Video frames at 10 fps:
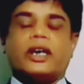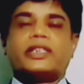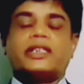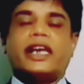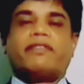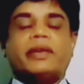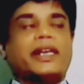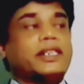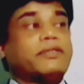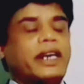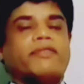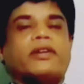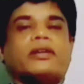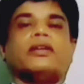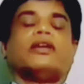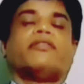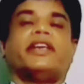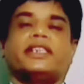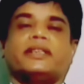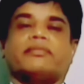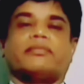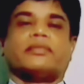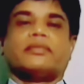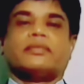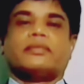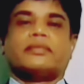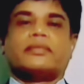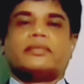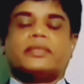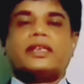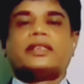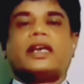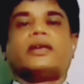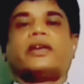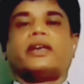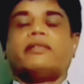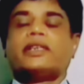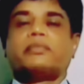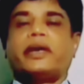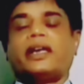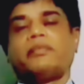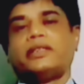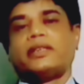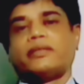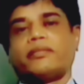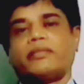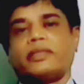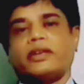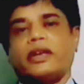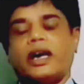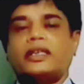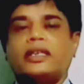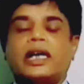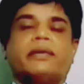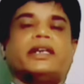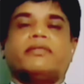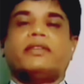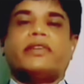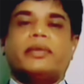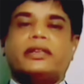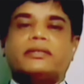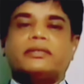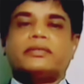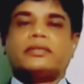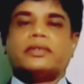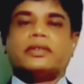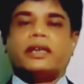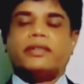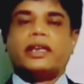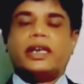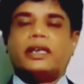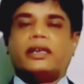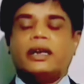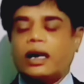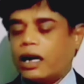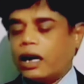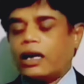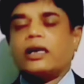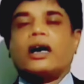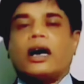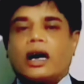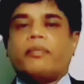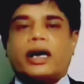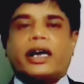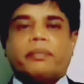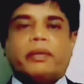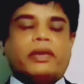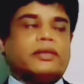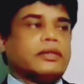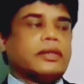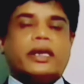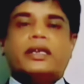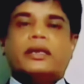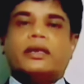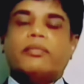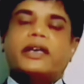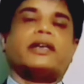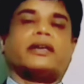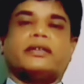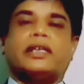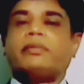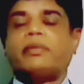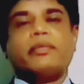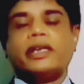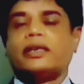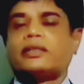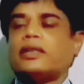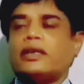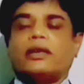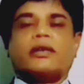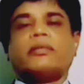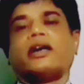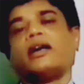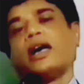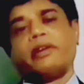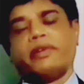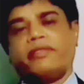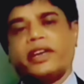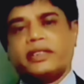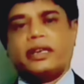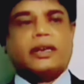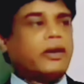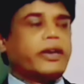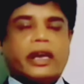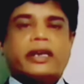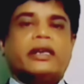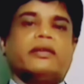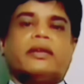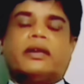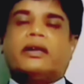how much dyed fabric is went for finishing. That is calculated, that is paid up with that. And the delivery of the fabric. If any market peoples, any buyer, that will be buyers or garment manufacturer or any